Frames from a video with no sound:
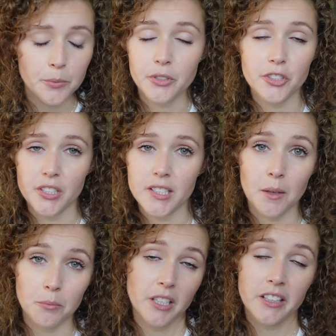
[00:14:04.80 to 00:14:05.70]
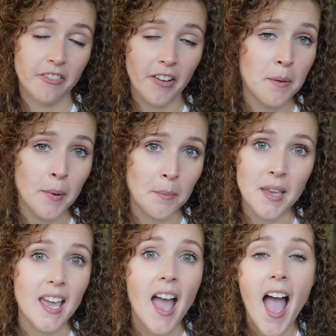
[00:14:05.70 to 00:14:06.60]
which is completely fine by
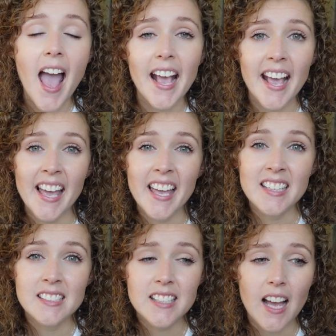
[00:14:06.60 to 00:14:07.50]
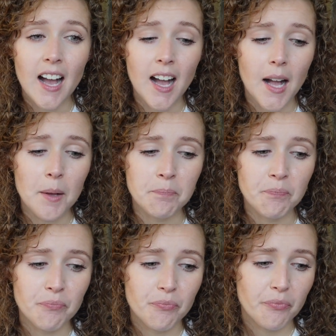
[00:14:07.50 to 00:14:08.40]
me. And I'm
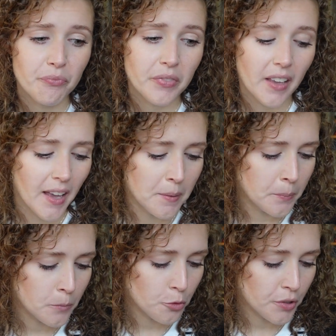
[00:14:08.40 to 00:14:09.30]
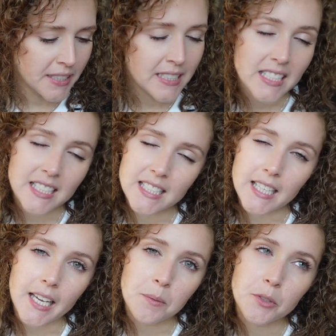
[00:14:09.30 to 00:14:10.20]
trying to
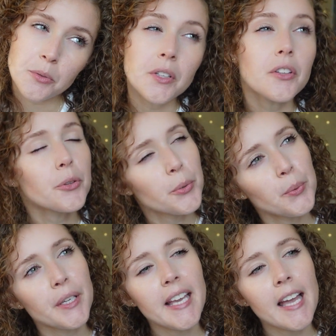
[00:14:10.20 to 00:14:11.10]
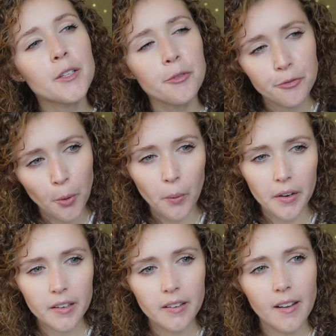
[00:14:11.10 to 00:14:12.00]
decide between a 3 and a
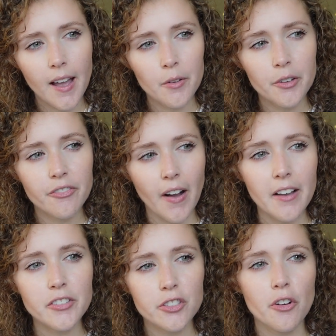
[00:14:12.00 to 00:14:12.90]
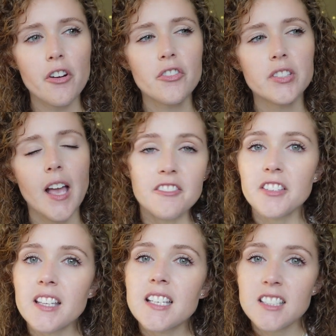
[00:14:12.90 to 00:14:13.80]
4 out of 5 stars. I feel
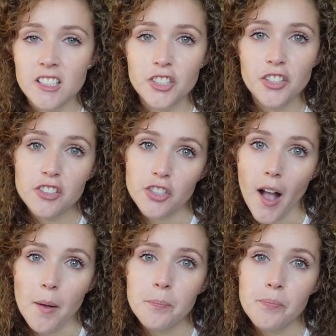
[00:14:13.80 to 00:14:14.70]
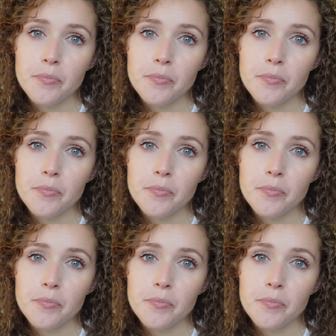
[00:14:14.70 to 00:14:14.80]
like it does a good job,